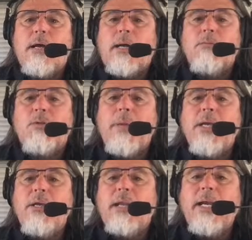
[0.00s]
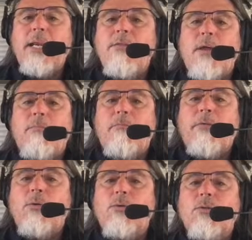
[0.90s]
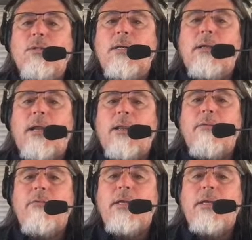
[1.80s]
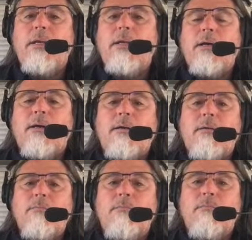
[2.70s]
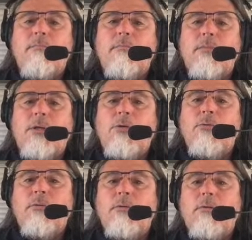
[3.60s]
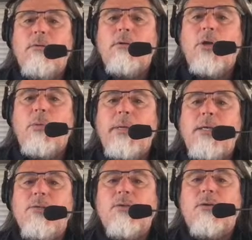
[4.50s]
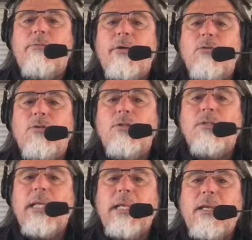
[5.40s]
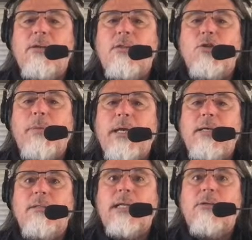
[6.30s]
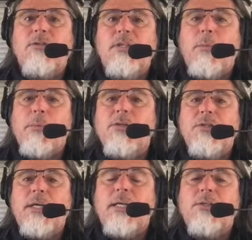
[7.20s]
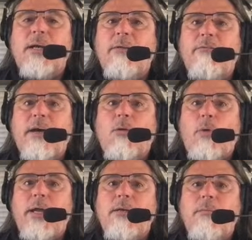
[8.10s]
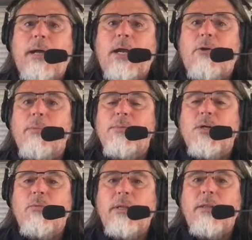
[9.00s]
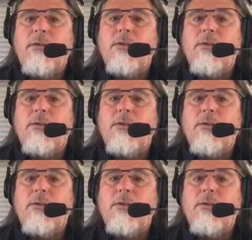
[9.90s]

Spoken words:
I'm speculating that folks, a lot of the newbies or folks just getting into the space, got their stimulus check, trying to find a way to buy crypto with it